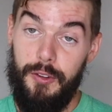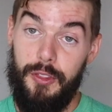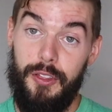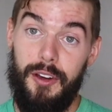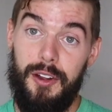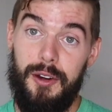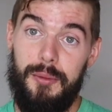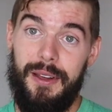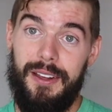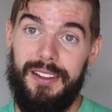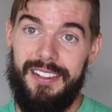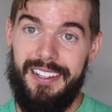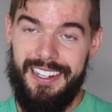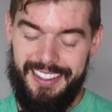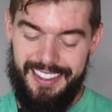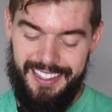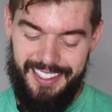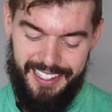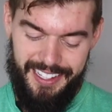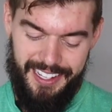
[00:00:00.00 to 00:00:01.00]
thought about
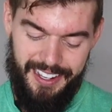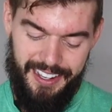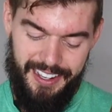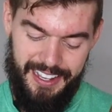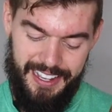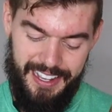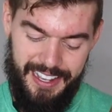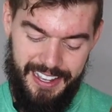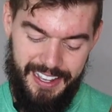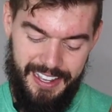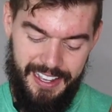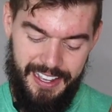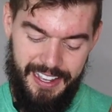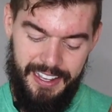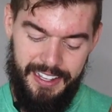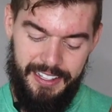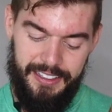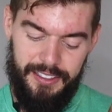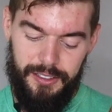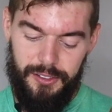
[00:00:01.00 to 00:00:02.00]
like the
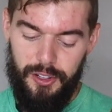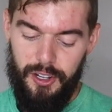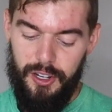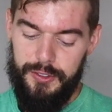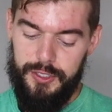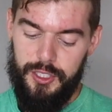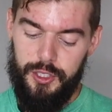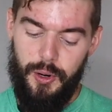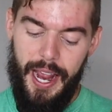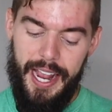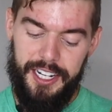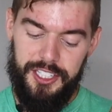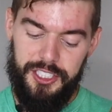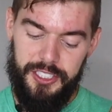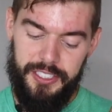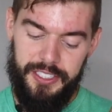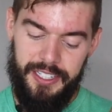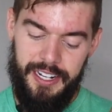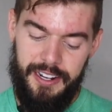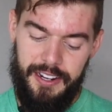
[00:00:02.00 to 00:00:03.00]
law of
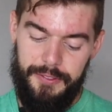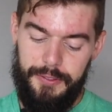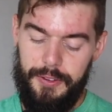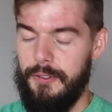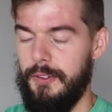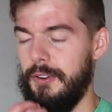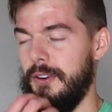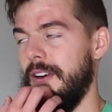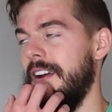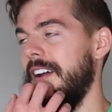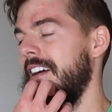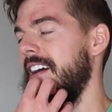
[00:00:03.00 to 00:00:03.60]
attraction? If you ever